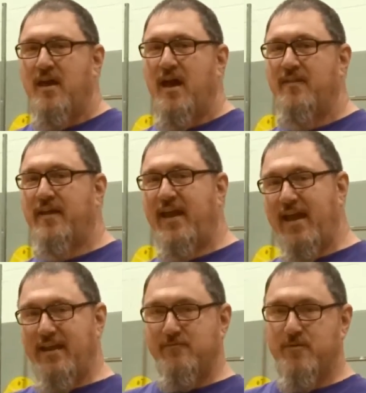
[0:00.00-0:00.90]
They
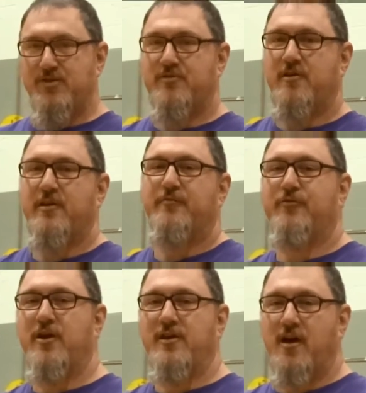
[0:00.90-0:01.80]
can't even be thrown in a
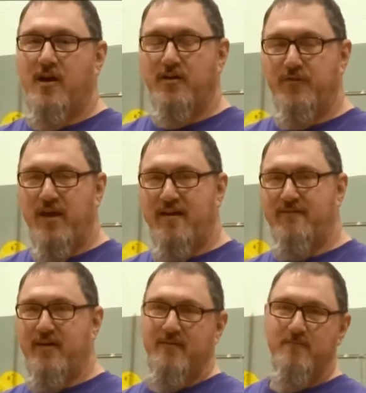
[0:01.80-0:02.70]
front yard if you have
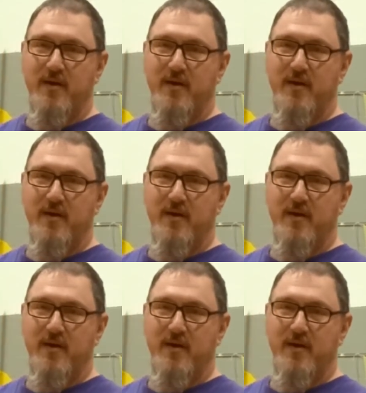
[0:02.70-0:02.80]
a